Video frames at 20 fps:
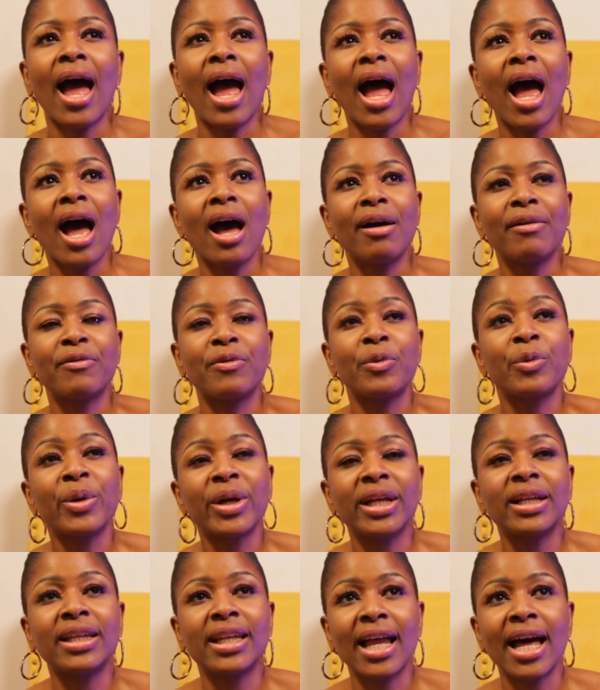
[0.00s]
I've
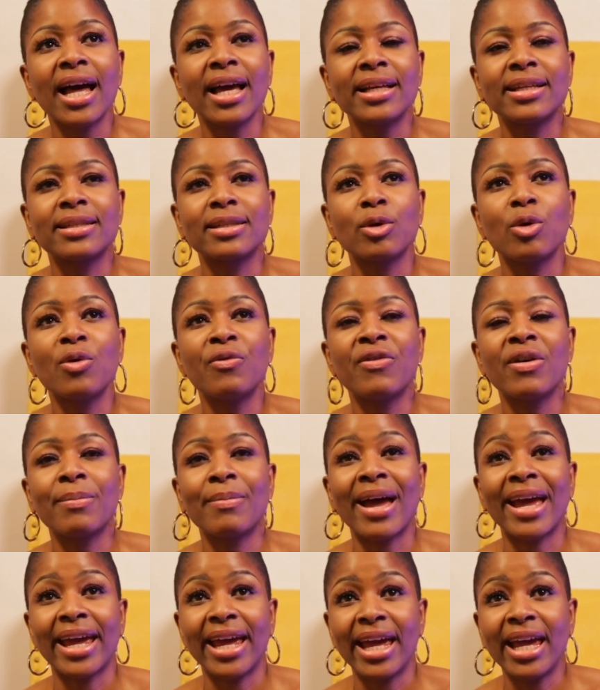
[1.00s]
realized over
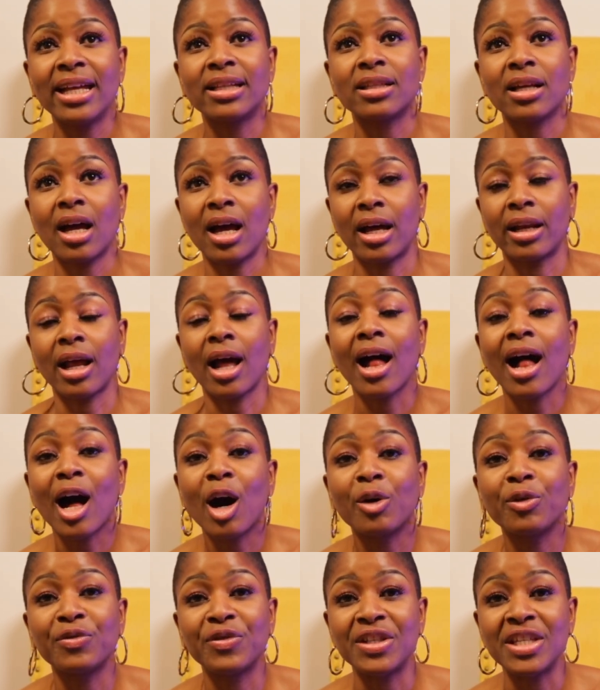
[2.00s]
my
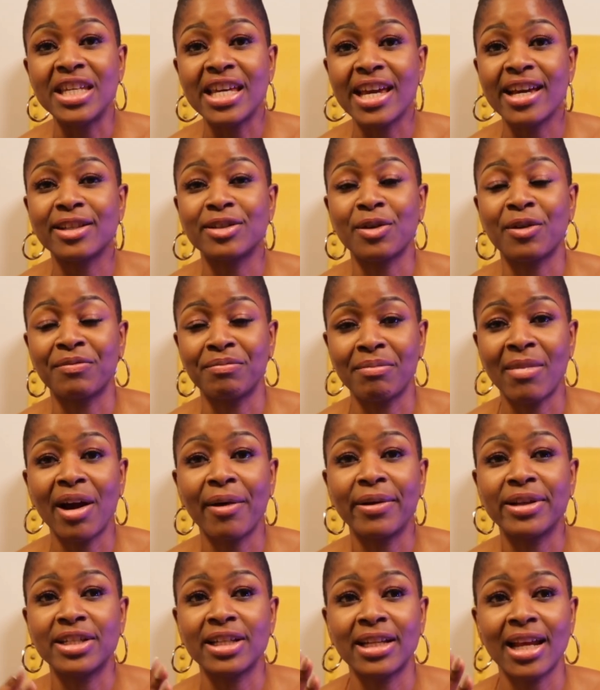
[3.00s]
8.5 years of
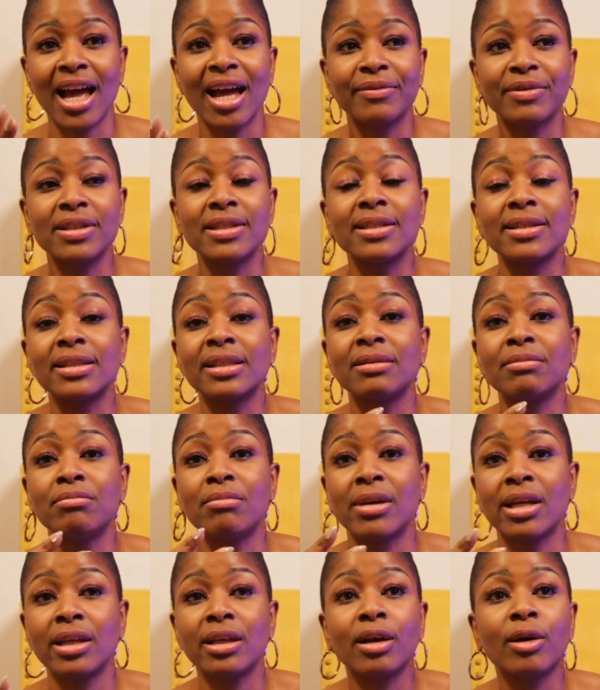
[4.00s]
marriage and having seen
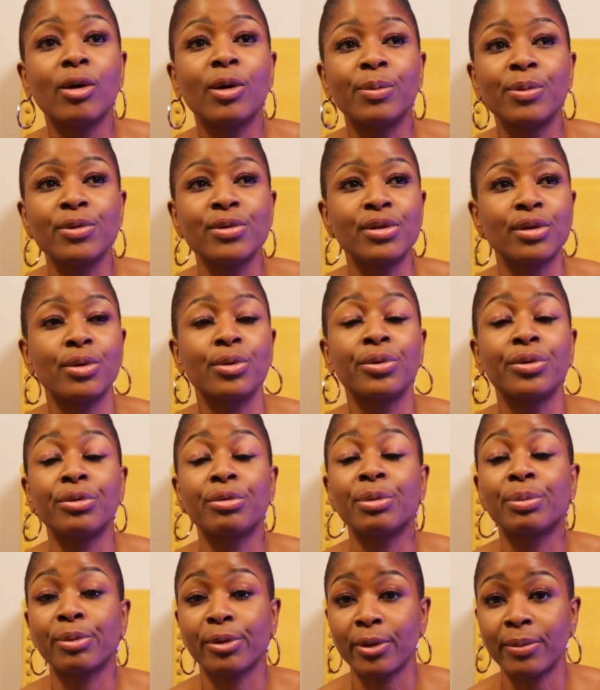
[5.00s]
many couples go
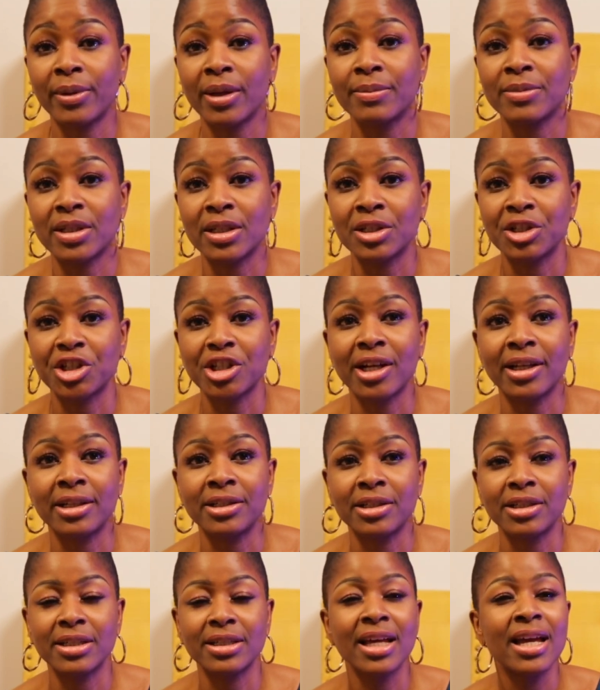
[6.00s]
through problems and
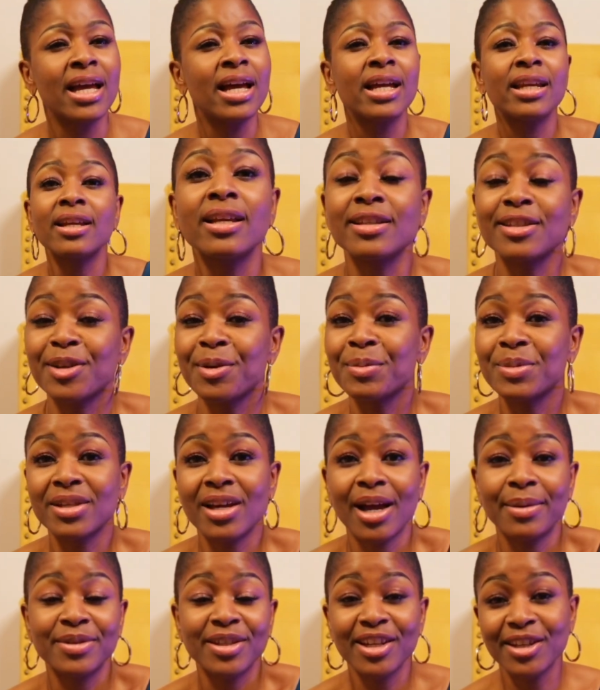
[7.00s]
challenges that
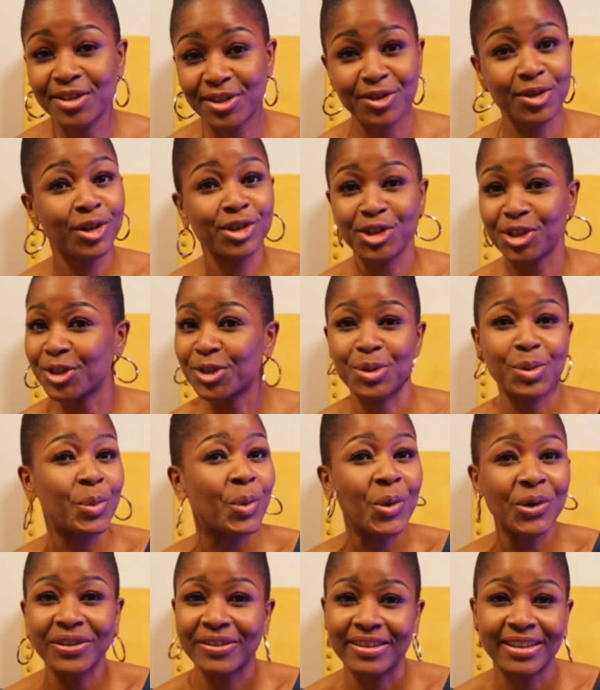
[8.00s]
sometimes it's not just
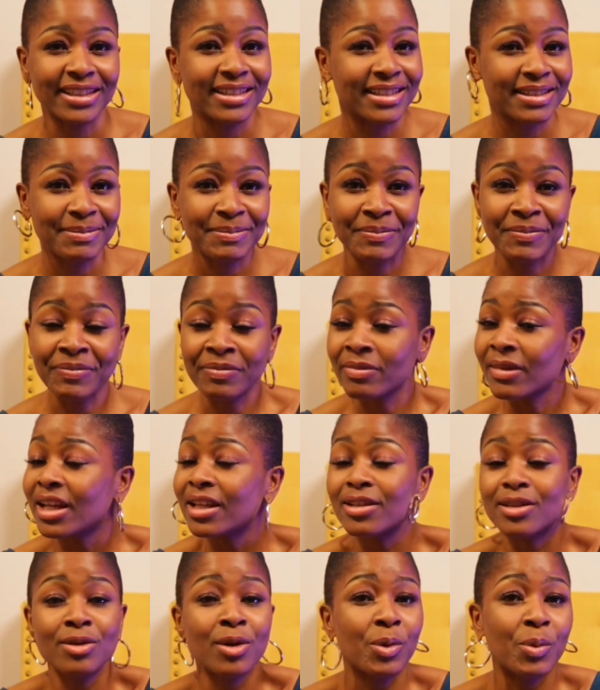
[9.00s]
worth it.
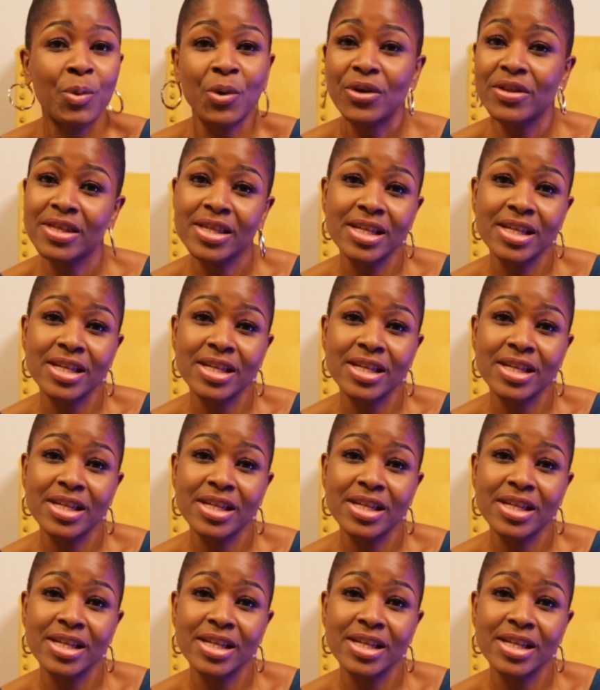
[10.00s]
It's not worth